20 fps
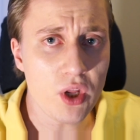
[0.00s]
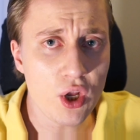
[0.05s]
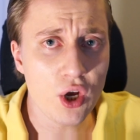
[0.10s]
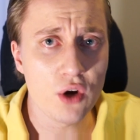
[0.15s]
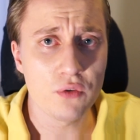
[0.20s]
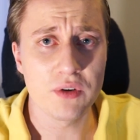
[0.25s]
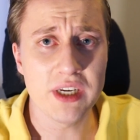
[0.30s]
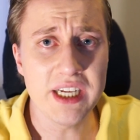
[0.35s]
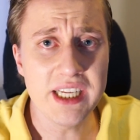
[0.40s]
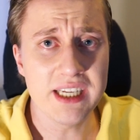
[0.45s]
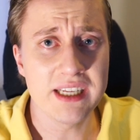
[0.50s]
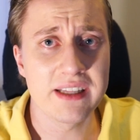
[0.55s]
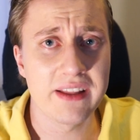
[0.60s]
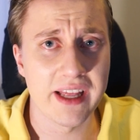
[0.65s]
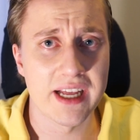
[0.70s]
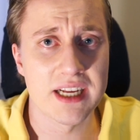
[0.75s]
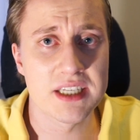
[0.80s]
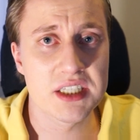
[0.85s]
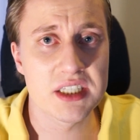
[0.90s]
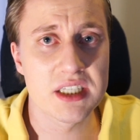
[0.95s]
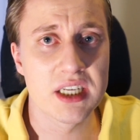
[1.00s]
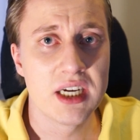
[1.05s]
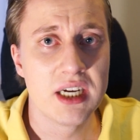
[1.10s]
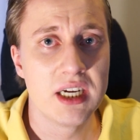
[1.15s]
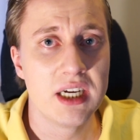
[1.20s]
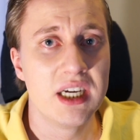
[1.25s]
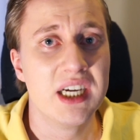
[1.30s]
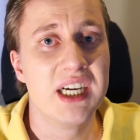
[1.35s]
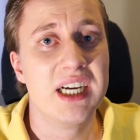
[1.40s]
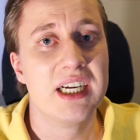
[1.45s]
leading this
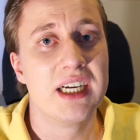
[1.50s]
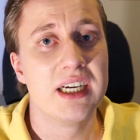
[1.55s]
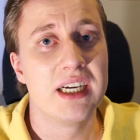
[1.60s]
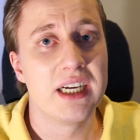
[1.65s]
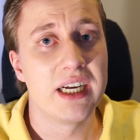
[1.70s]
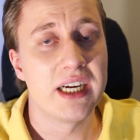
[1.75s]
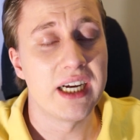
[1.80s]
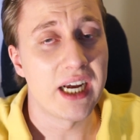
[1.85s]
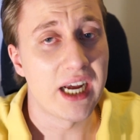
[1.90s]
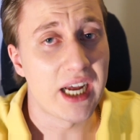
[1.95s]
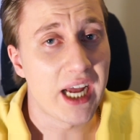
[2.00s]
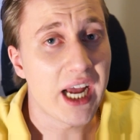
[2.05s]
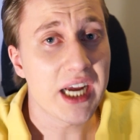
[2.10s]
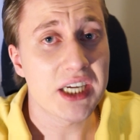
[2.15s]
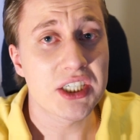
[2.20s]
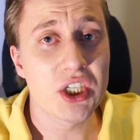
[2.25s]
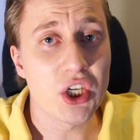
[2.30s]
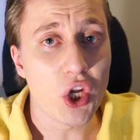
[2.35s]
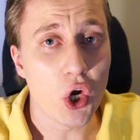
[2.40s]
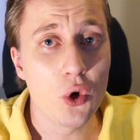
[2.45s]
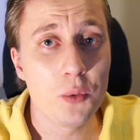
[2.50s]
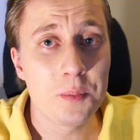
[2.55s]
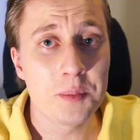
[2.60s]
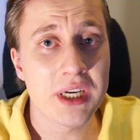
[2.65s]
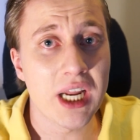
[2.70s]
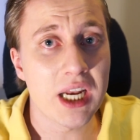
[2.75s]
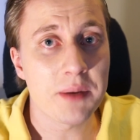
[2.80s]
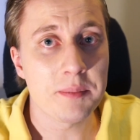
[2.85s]
actually openly